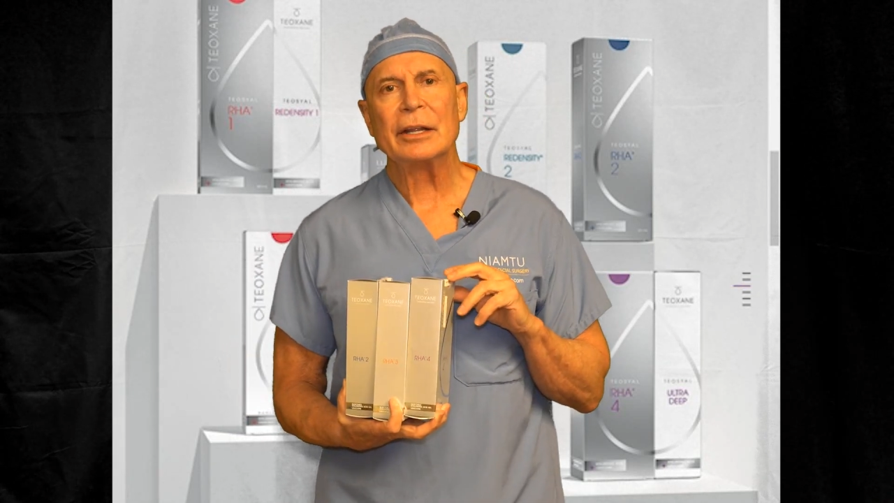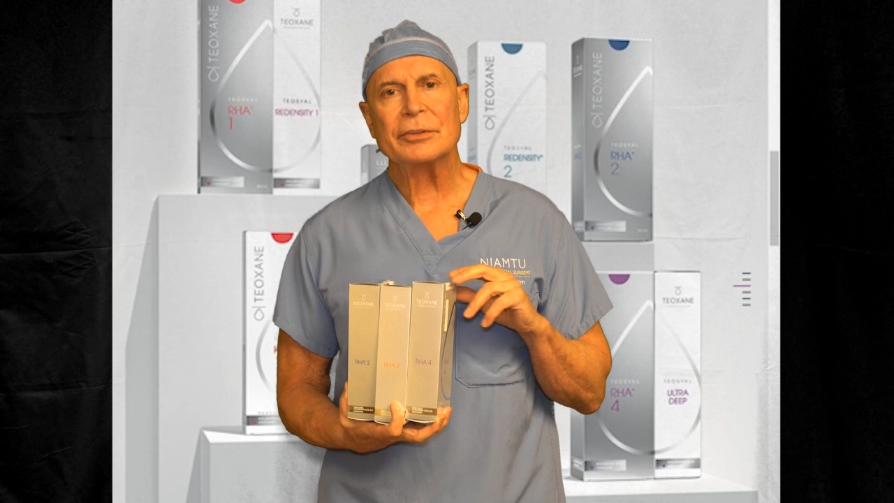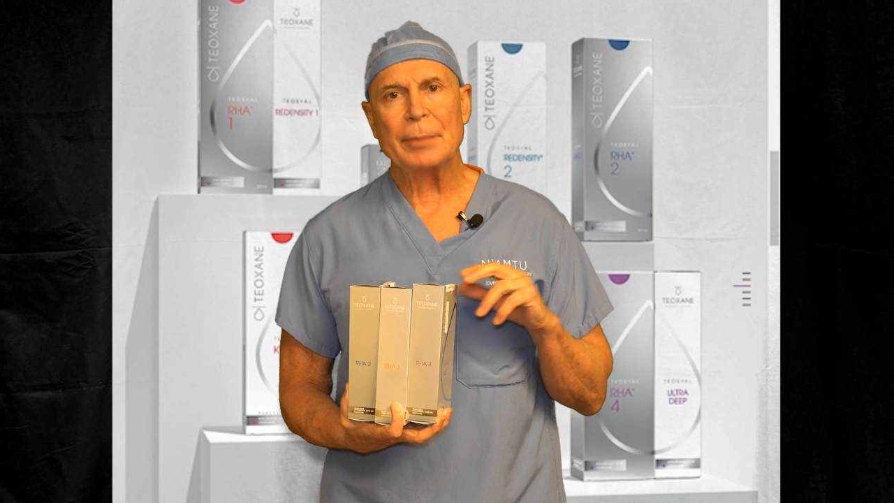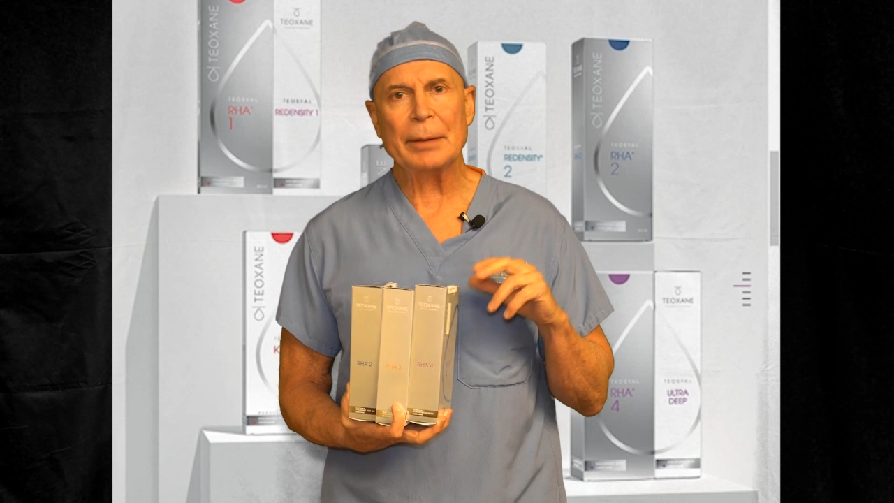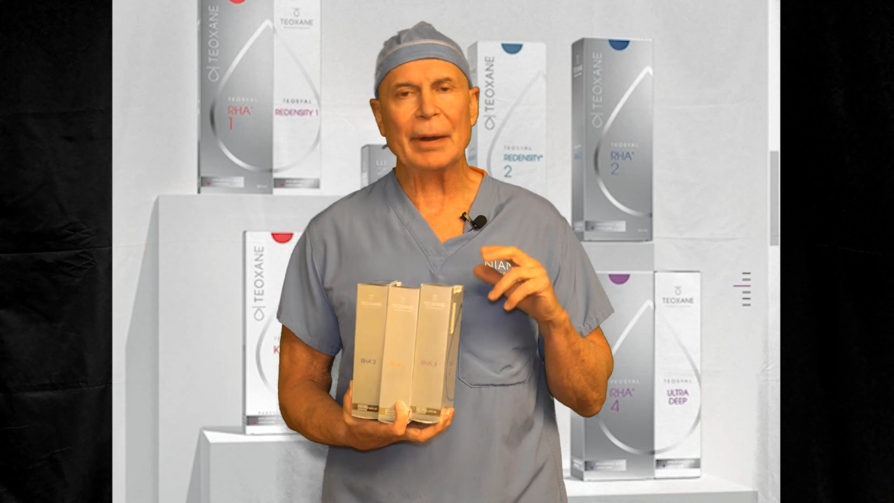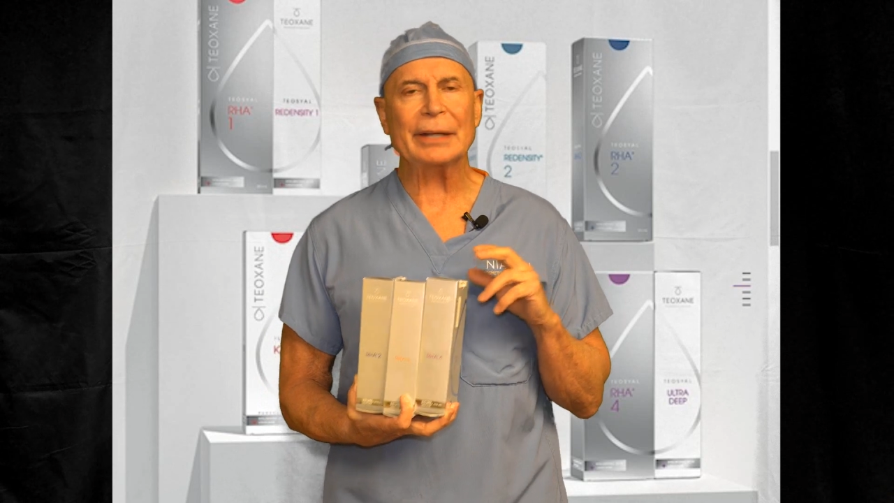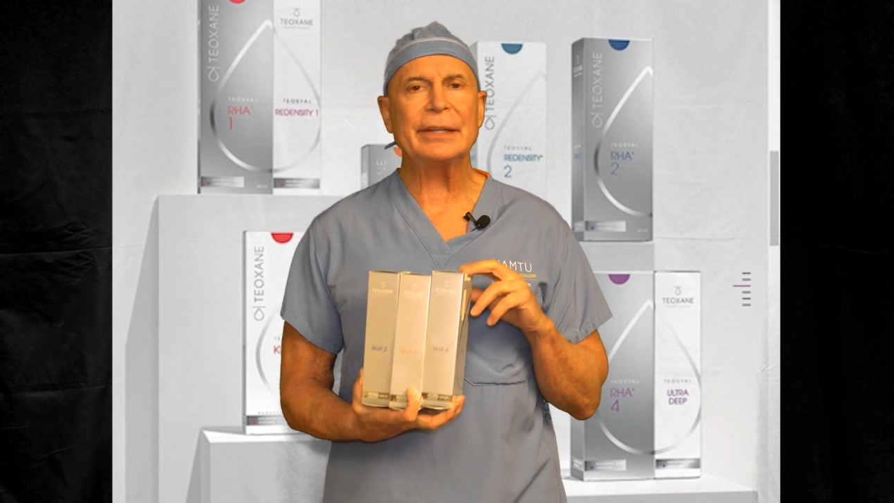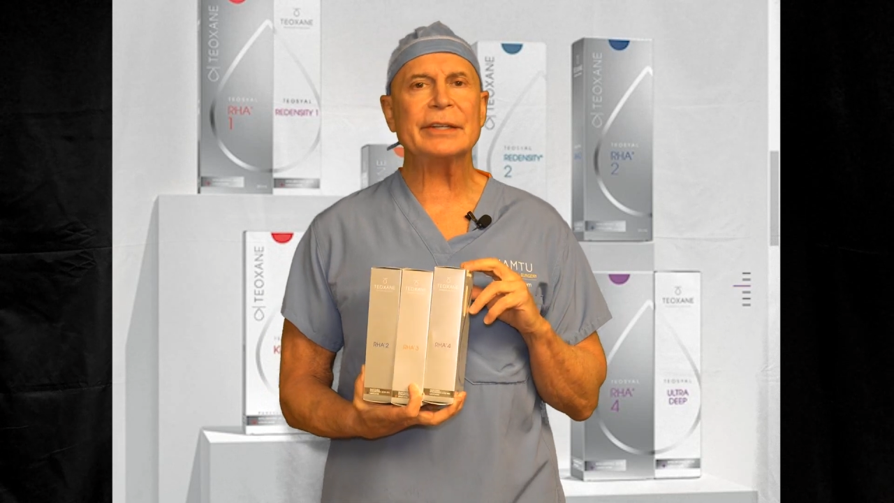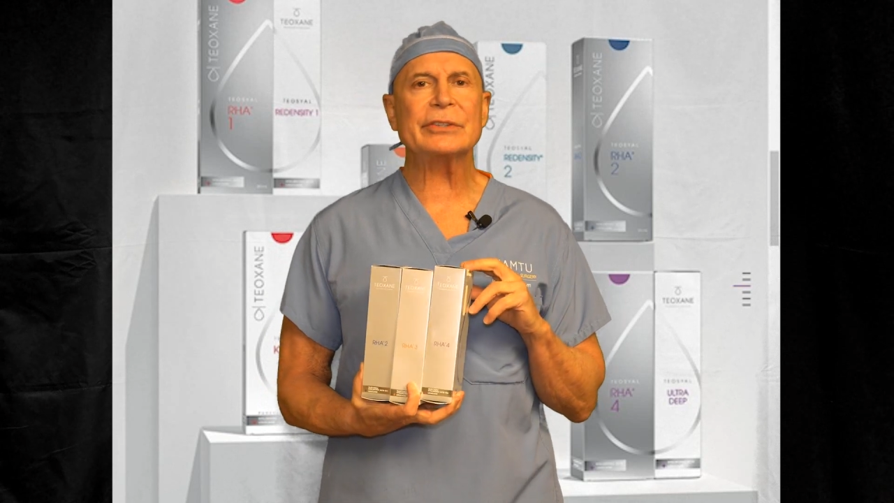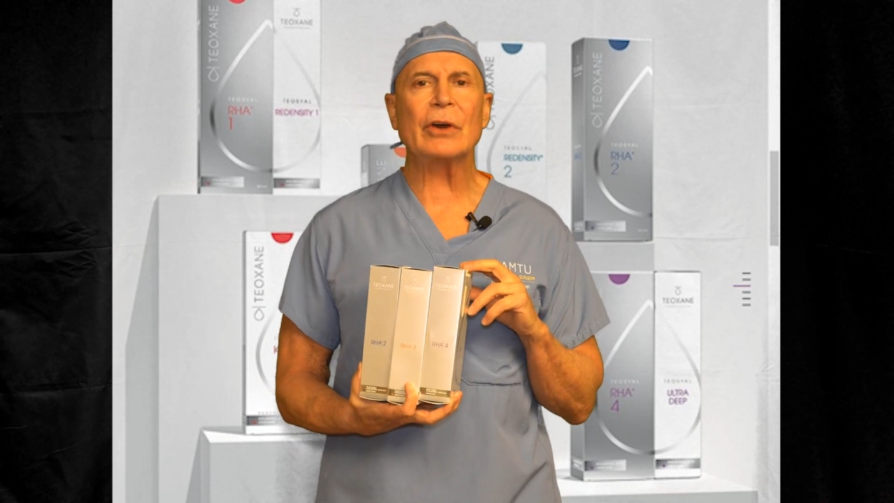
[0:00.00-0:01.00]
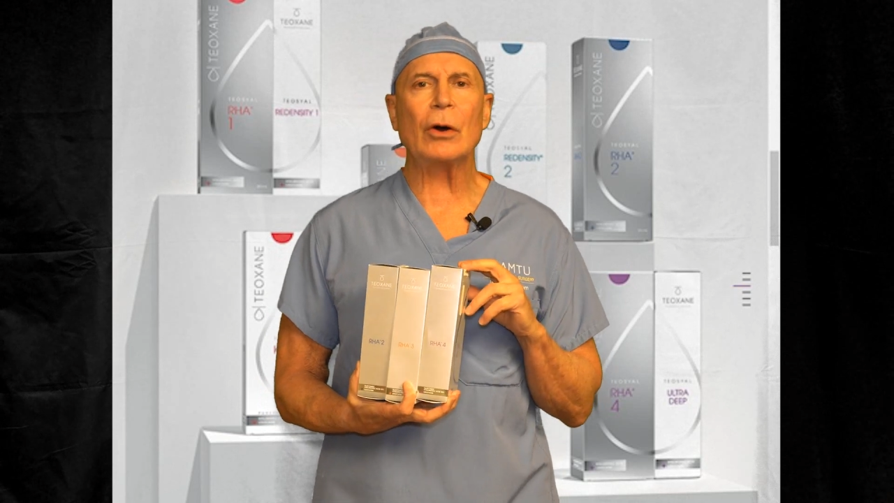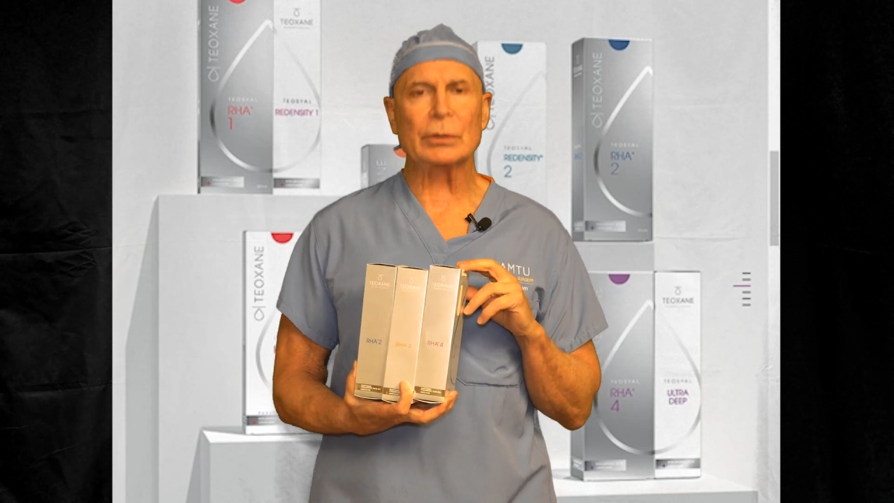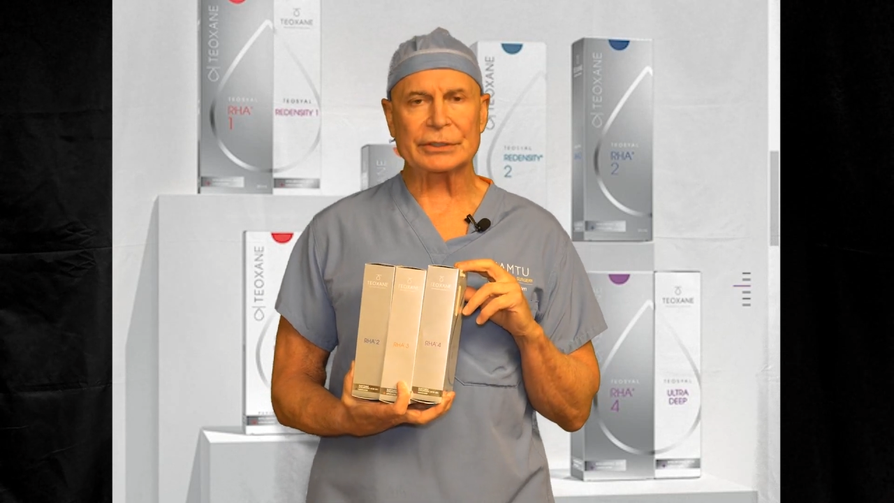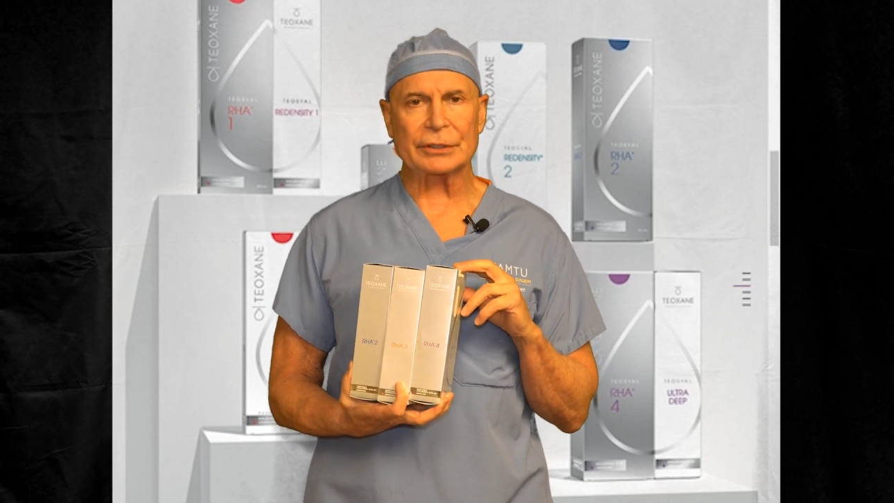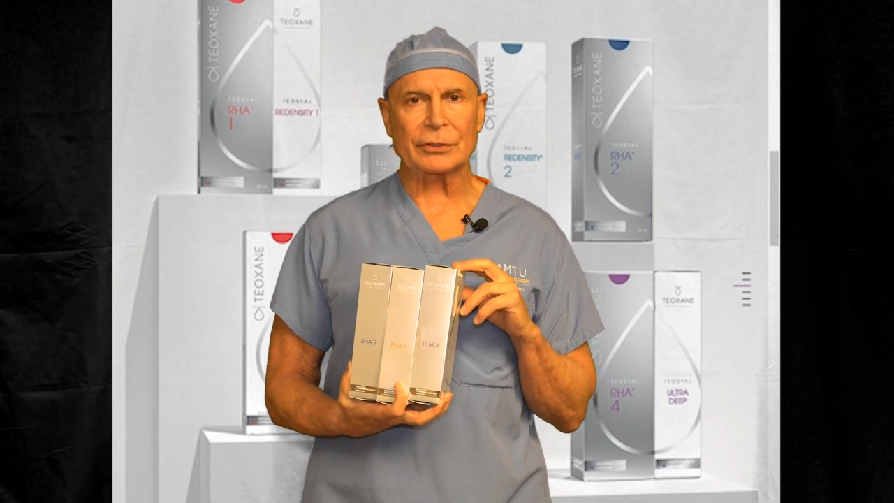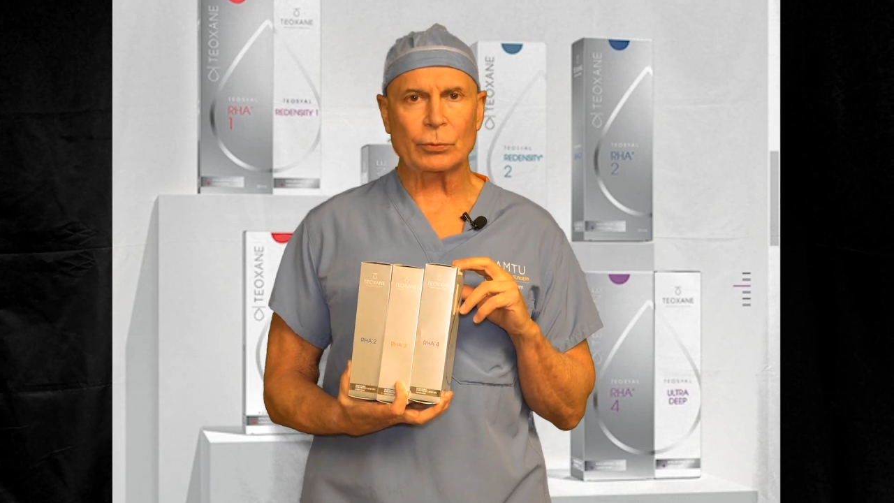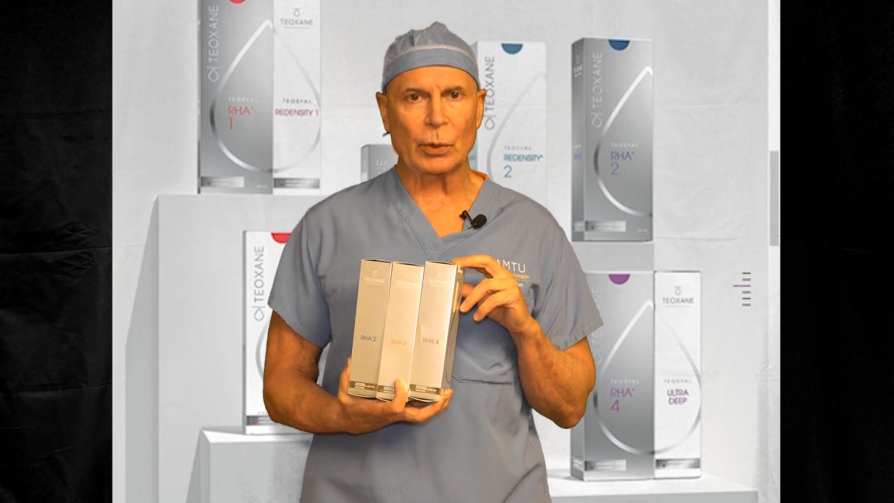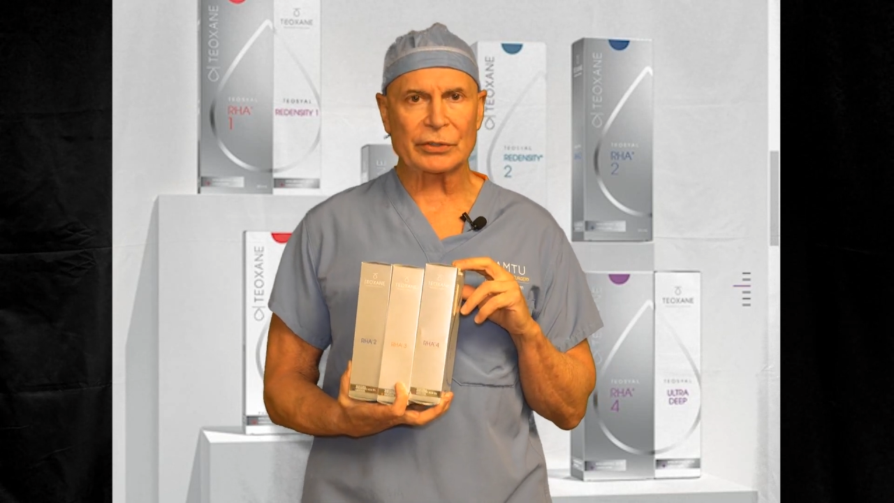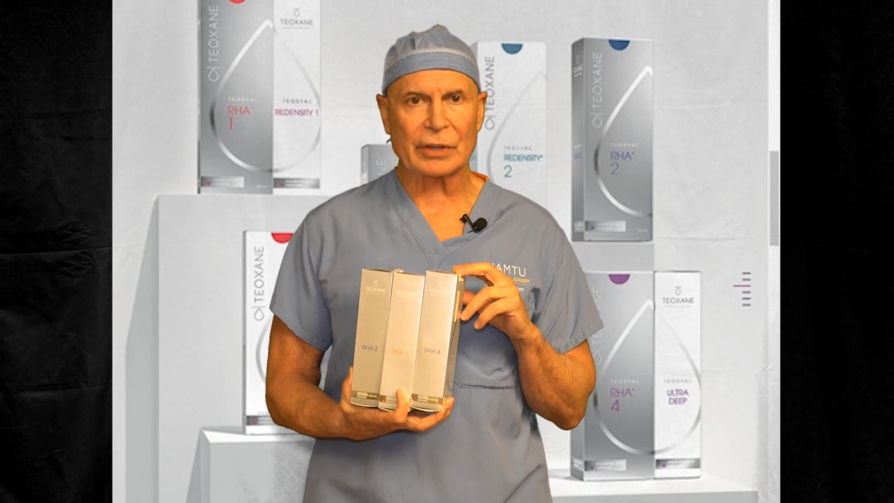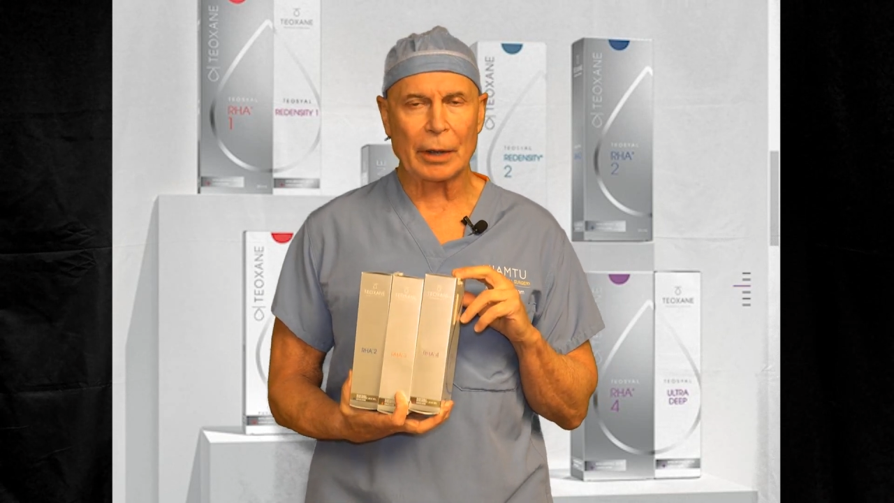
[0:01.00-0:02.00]
It's made by Teoxane, which is a
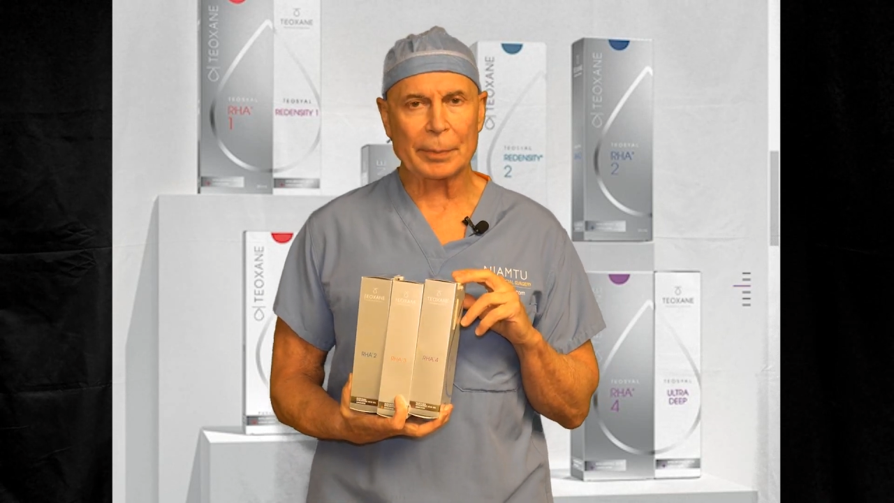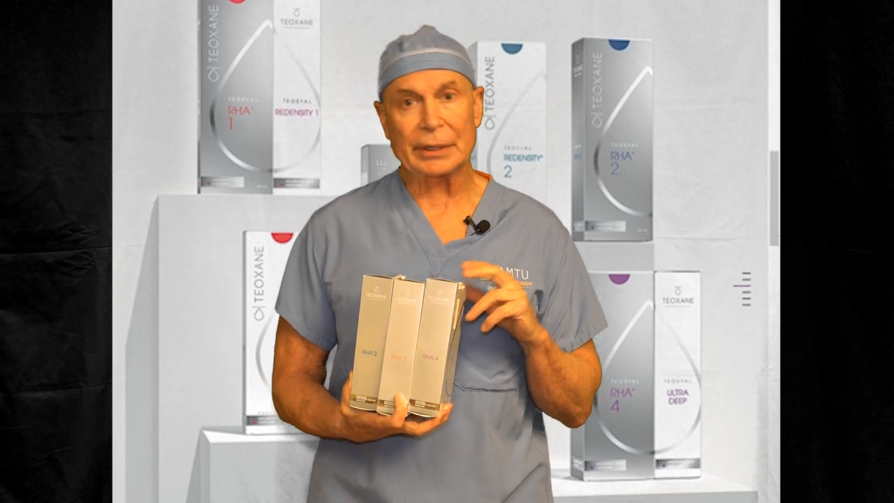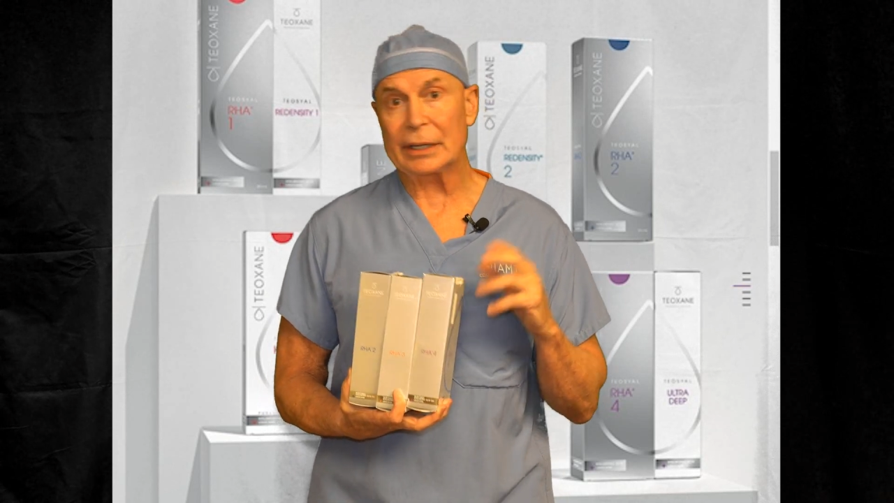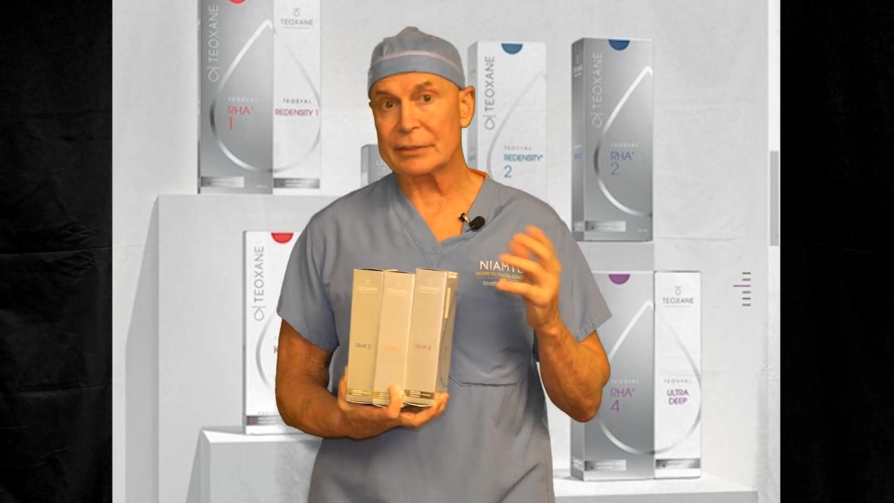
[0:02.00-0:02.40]
Swiss company.